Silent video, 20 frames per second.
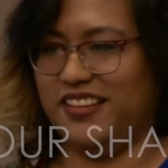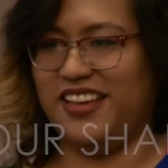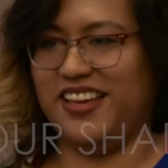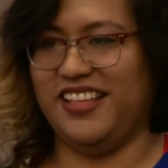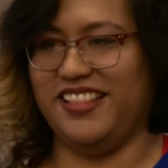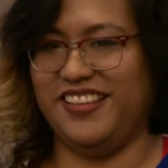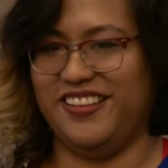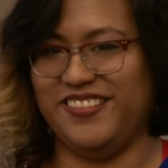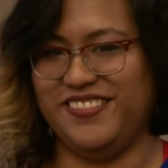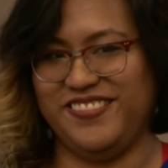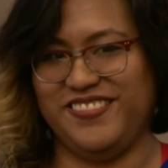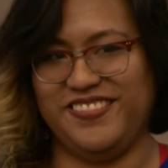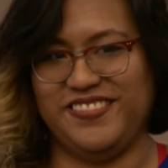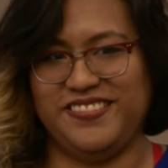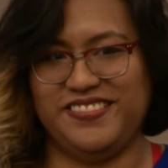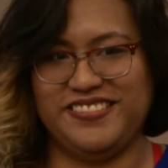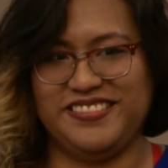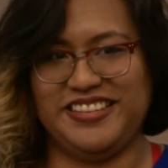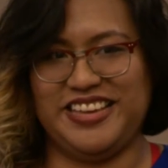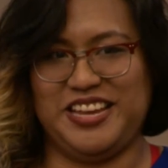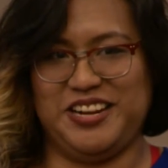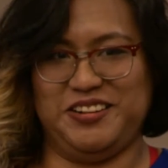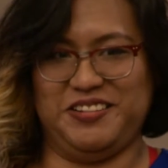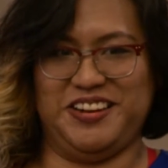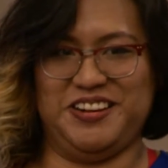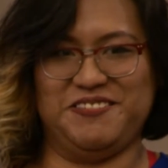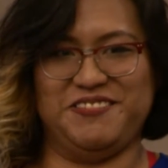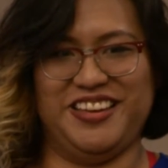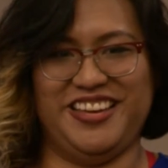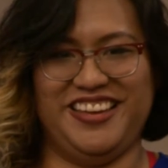Hello, can you
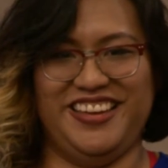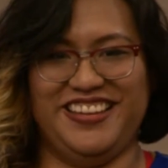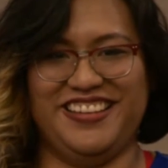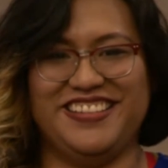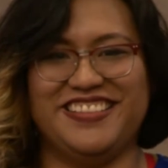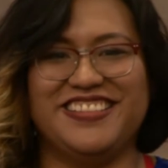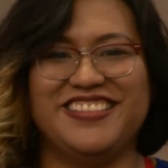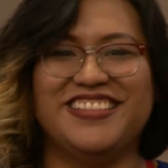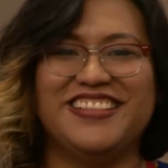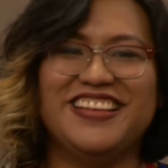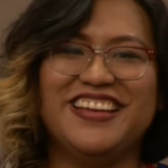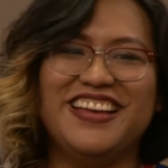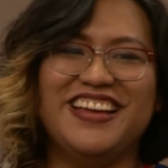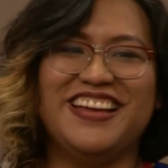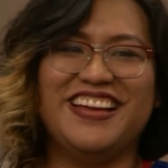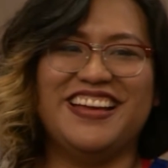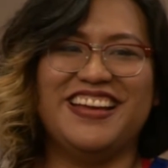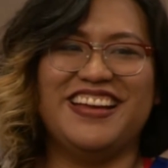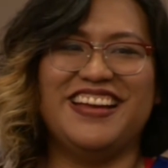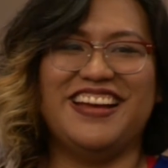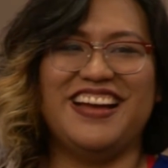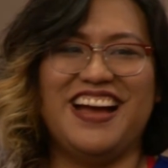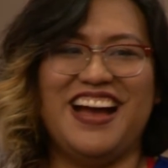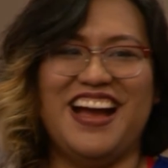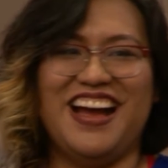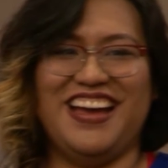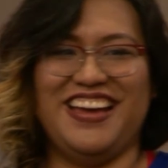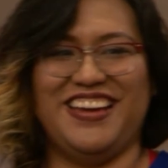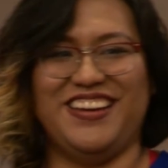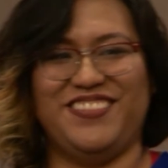hear me?
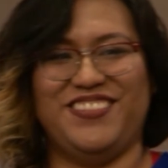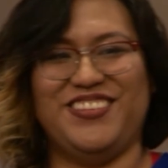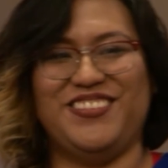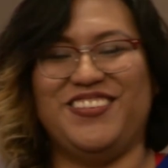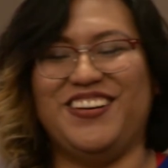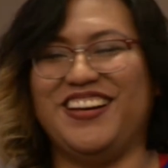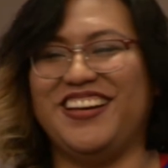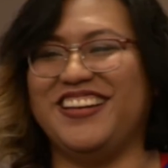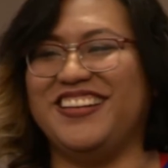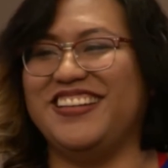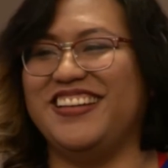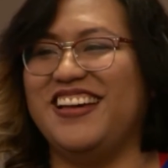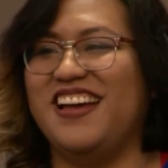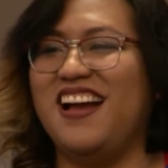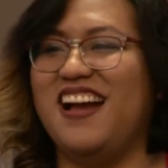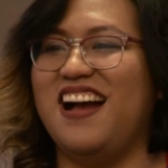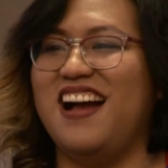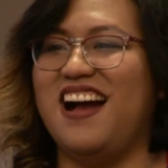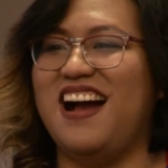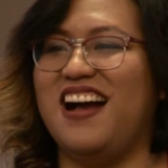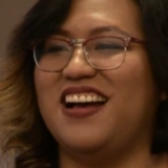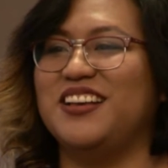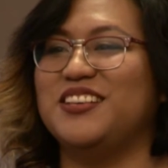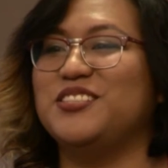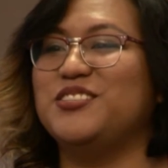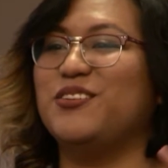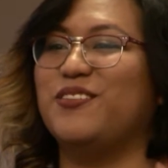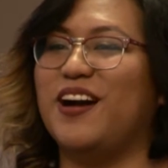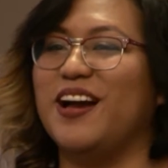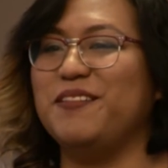Hi everyone.
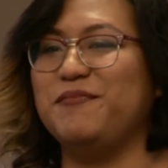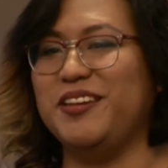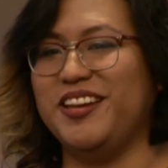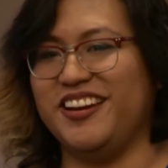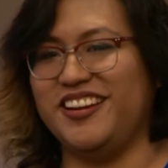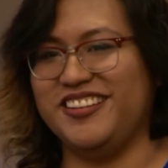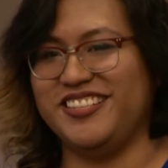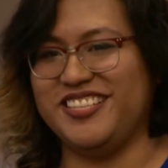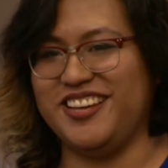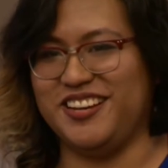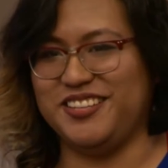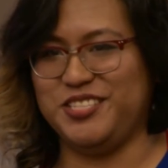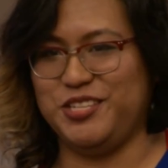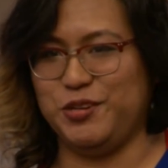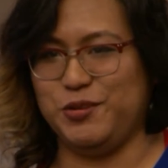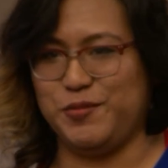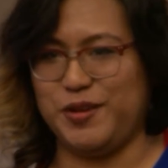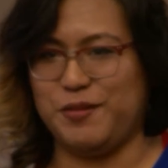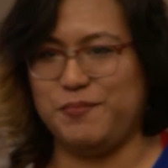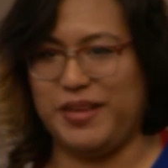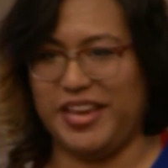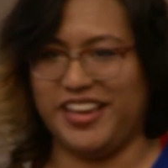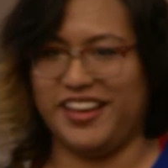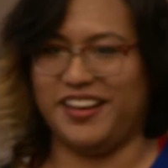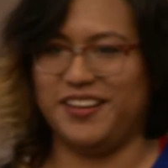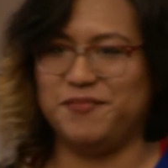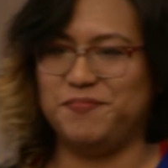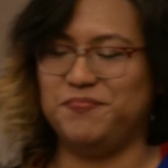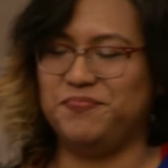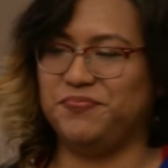So I'm here to talk to you about
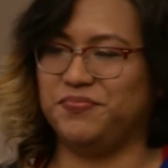makeup.